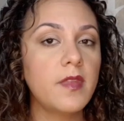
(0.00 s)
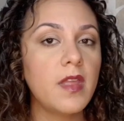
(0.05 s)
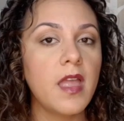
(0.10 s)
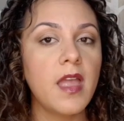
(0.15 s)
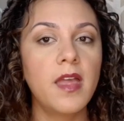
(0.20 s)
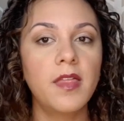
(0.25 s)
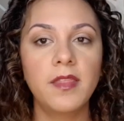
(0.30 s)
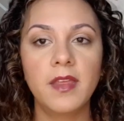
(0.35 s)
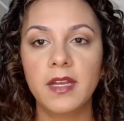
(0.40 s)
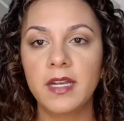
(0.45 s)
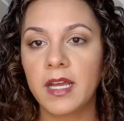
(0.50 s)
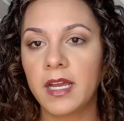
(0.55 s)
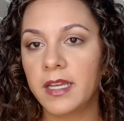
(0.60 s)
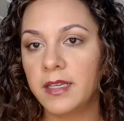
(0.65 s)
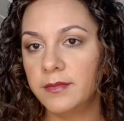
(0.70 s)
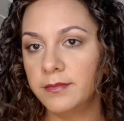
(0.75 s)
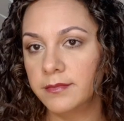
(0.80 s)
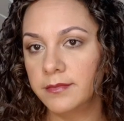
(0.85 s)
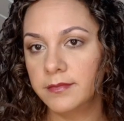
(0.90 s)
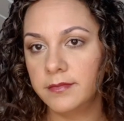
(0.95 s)
and then
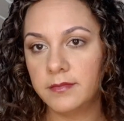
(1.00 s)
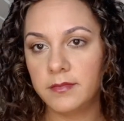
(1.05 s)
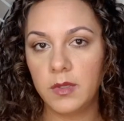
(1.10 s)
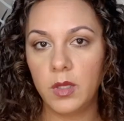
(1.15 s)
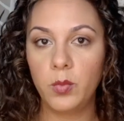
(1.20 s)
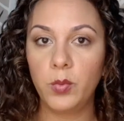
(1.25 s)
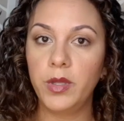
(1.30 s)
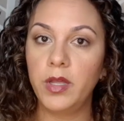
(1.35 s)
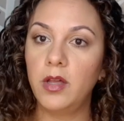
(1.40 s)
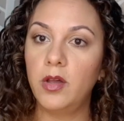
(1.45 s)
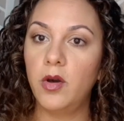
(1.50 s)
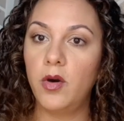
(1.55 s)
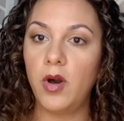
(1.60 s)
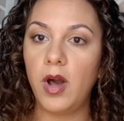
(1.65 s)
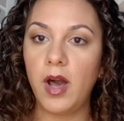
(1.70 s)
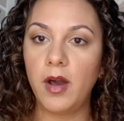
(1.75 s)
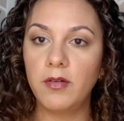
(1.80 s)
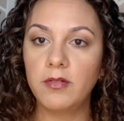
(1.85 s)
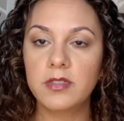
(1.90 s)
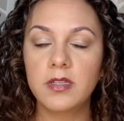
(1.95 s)
I will go
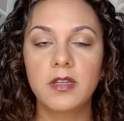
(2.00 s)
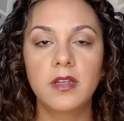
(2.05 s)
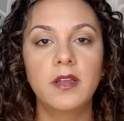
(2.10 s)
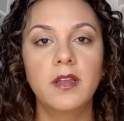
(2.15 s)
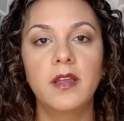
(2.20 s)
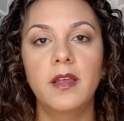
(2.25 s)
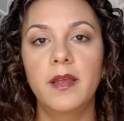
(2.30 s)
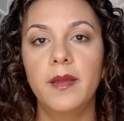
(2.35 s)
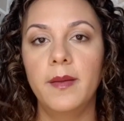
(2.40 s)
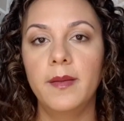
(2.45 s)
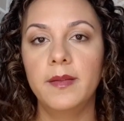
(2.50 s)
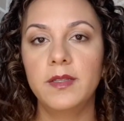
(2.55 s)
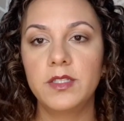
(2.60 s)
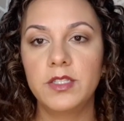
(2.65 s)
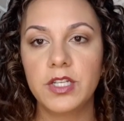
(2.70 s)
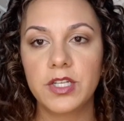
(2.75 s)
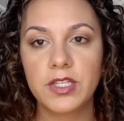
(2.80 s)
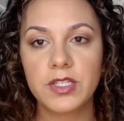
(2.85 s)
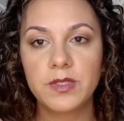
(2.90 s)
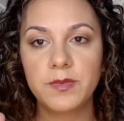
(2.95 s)
out.
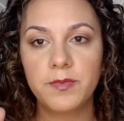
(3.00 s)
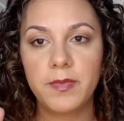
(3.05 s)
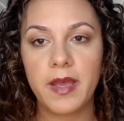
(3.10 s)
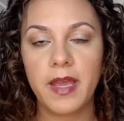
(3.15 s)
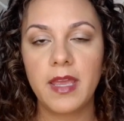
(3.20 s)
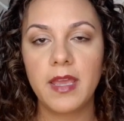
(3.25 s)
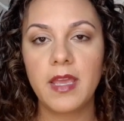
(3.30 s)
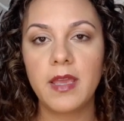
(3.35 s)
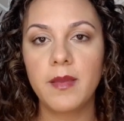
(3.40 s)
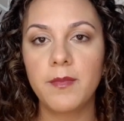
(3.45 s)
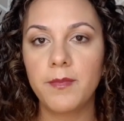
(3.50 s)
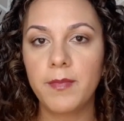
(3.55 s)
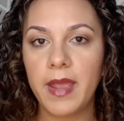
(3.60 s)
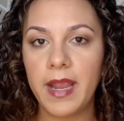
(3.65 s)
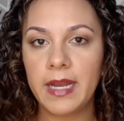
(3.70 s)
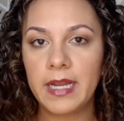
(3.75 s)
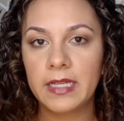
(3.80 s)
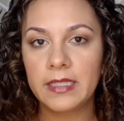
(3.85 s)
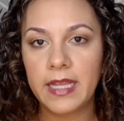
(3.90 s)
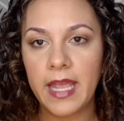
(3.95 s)
Just by
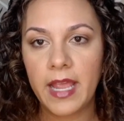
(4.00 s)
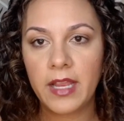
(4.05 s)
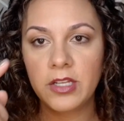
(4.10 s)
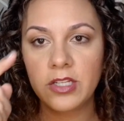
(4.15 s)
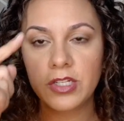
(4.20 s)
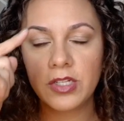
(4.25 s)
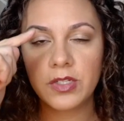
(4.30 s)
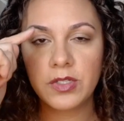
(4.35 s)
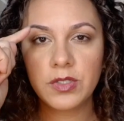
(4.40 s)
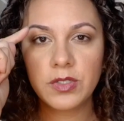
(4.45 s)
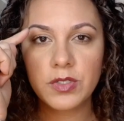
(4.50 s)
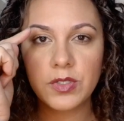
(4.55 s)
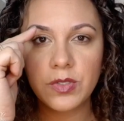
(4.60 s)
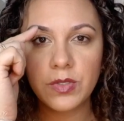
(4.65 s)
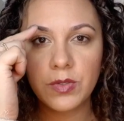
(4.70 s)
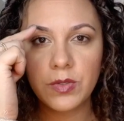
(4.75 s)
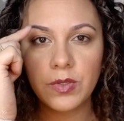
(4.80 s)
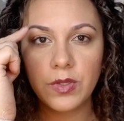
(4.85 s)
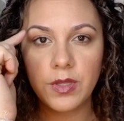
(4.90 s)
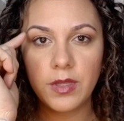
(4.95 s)
paying attention
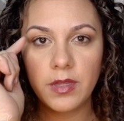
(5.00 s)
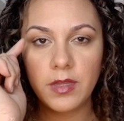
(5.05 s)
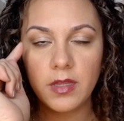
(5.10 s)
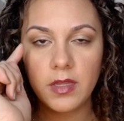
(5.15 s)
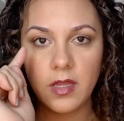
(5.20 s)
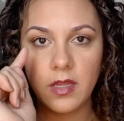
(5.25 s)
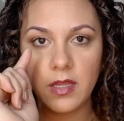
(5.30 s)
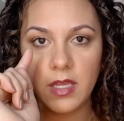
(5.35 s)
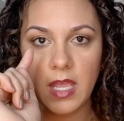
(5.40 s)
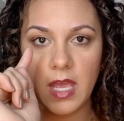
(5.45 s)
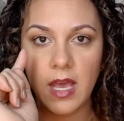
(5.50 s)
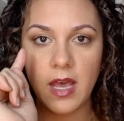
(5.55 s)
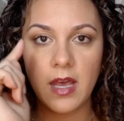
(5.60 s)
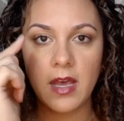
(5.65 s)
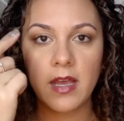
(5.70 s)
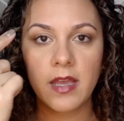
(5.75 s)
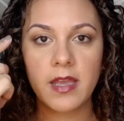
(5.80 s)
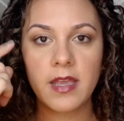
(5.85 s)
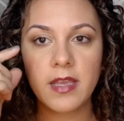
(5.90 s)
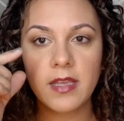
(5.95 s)
to the
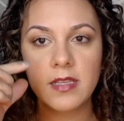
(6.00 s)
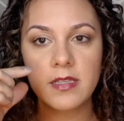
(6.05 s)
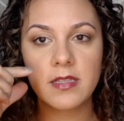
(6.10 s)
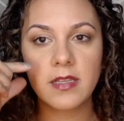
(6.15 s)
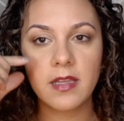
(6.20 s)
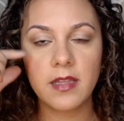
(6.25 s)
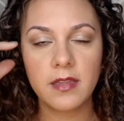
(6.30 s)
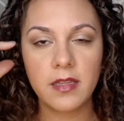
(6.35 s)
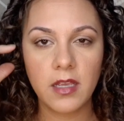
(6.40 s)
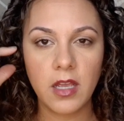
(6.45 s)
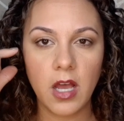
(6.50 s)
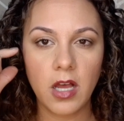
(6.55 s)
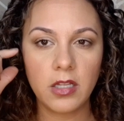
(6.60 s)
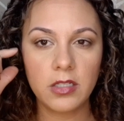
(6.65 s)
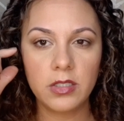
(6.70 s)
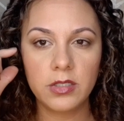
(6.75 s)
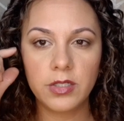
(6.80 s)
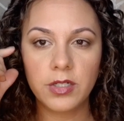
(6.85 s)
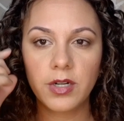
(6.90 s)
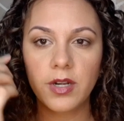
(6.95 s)
eyes and the
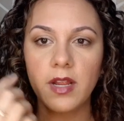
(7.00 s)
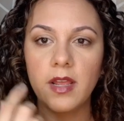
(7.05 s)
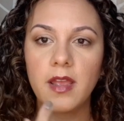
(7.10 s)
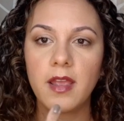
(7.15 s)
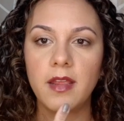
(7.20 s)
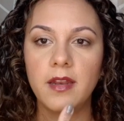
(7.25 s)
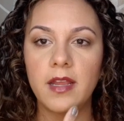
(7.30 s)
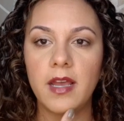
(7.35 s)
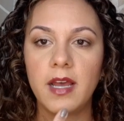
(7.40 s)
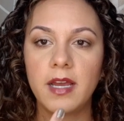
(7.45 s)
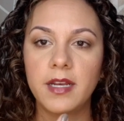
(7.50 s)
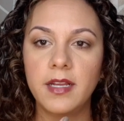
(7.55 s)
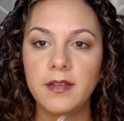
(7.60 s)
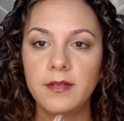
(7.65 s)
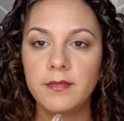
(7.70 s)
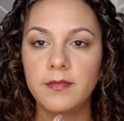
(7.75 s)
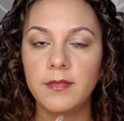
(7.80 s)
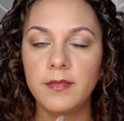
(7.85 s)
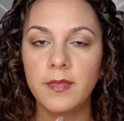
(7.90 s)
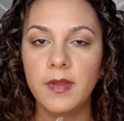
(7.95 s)
color and
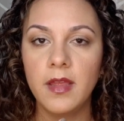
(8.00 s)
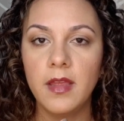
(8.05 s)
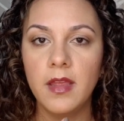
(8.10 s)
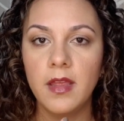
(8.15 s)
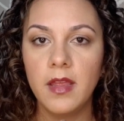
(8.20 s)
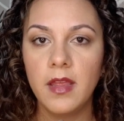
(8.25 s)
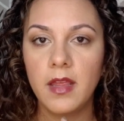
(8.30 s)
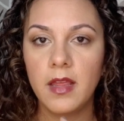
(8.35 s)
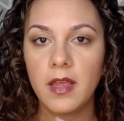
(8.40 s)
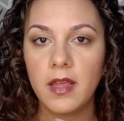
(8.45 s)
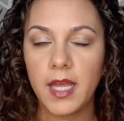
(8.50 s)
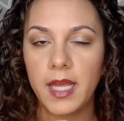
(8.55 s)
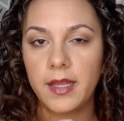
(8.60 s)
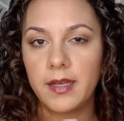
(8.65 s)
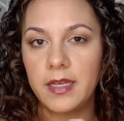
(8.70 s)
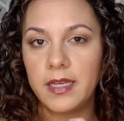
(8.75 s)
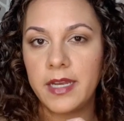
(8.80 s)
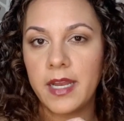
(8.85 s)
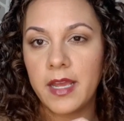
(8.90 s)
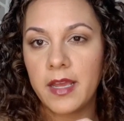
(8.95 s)
adding
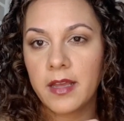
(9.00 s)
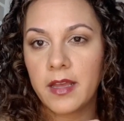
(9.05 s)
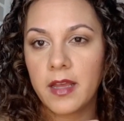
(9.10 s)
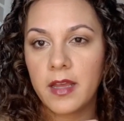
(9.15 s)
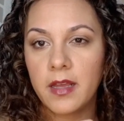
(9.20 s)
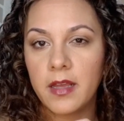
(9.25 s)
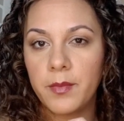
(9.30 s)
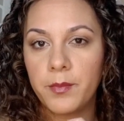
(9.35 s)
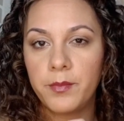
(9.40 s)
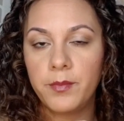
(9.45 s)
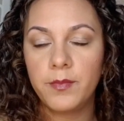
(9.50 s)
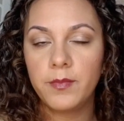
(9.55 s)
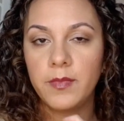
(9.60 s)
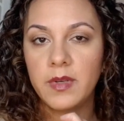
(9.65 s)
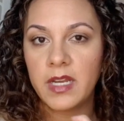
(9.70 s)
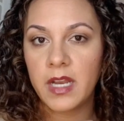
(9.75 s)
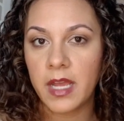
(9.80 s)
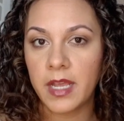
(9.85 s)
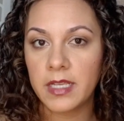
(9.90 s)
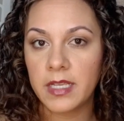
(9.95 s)
a
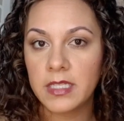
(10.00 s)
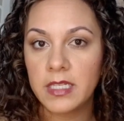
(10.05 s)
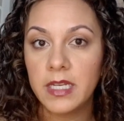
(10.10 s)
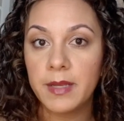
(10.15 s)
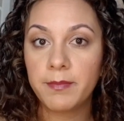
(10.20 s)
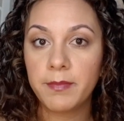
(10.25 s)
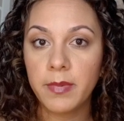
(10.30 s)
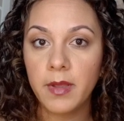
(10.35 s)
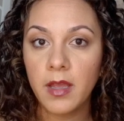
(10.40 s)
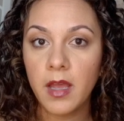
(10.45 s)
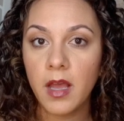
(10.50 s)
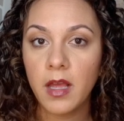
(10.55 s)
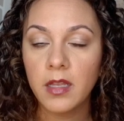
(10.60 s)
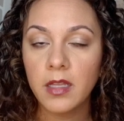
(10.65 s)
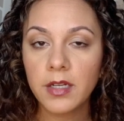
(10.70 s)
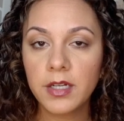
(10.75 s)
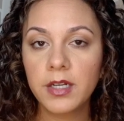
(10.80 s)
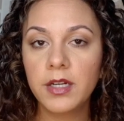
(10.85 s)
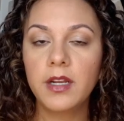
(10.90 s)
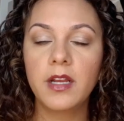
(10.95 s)
nice lip
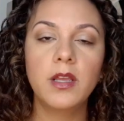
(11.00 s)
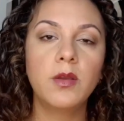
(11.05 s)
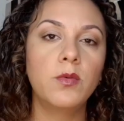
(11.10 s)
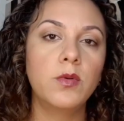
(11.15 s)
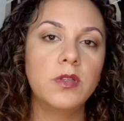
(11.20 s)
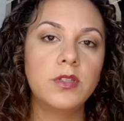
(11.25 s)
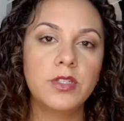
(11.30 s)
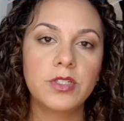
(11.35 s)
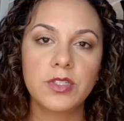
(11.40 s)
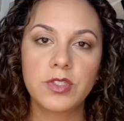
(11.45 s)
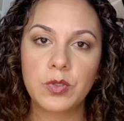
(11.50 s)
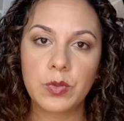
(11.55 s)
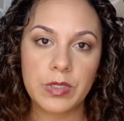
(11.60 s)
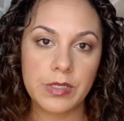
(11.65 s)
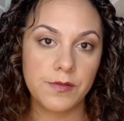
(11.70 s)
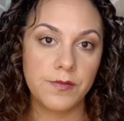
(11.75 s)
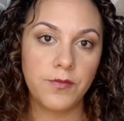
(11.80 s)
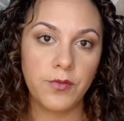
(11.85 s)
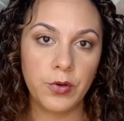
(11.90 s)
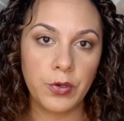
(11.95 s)
color, it will just
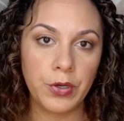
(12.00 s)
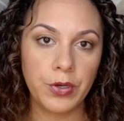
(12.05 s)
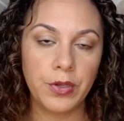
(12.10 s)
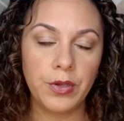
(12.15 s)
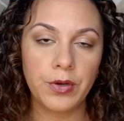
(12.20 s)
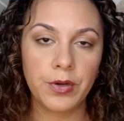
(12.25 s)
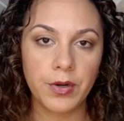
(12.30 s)
transform